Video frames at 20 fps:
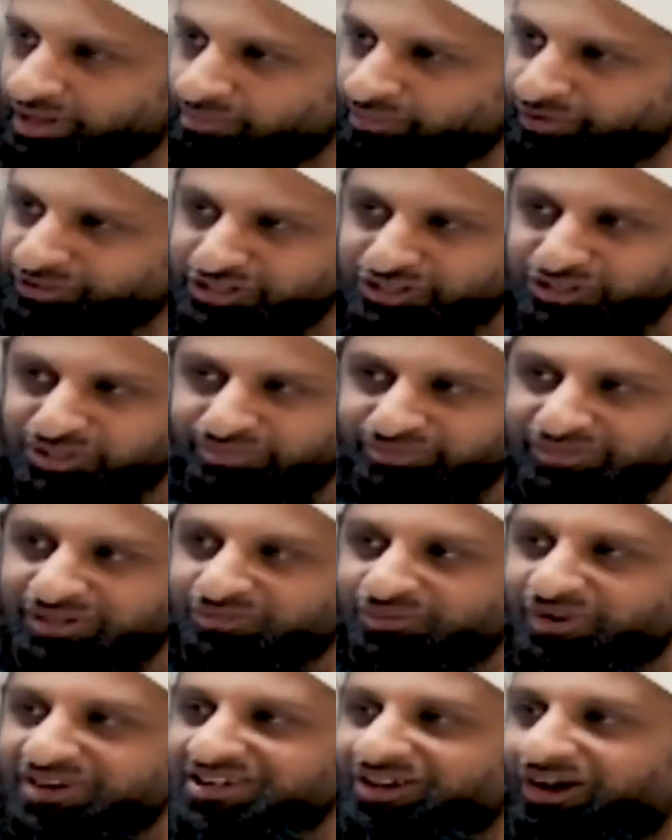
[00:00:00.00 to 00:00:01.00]
But there's
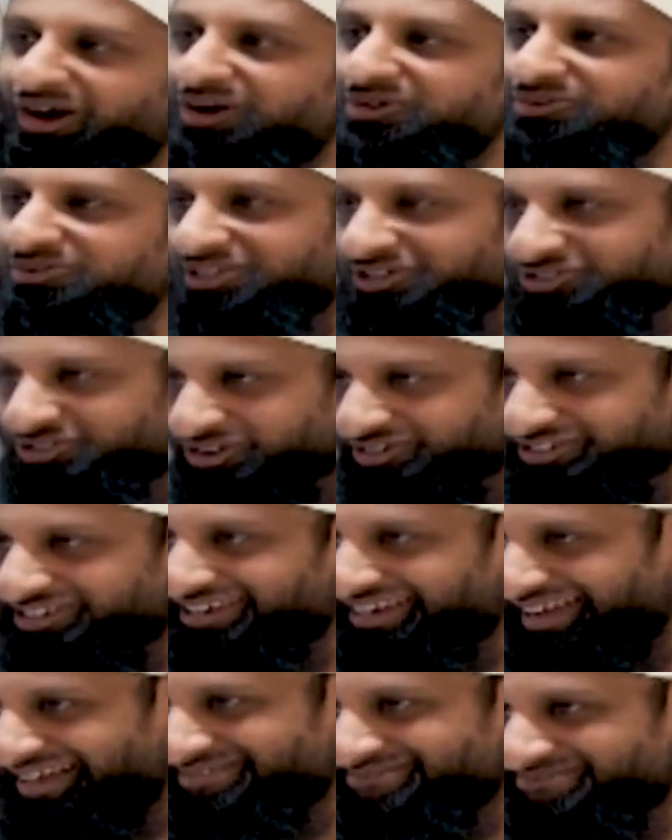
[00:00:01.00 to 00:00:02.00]
something very odd with the drug
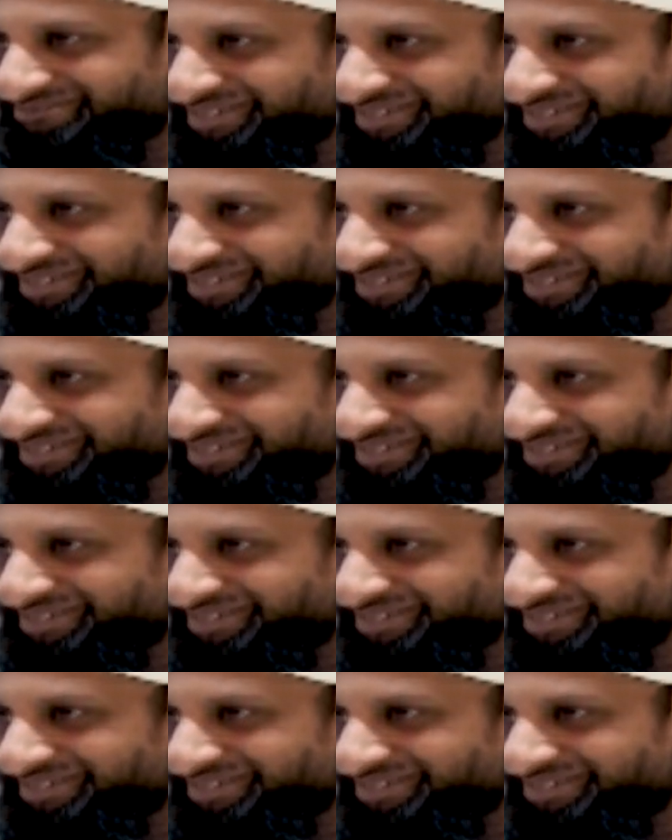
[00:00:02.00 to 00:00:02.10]
dealer.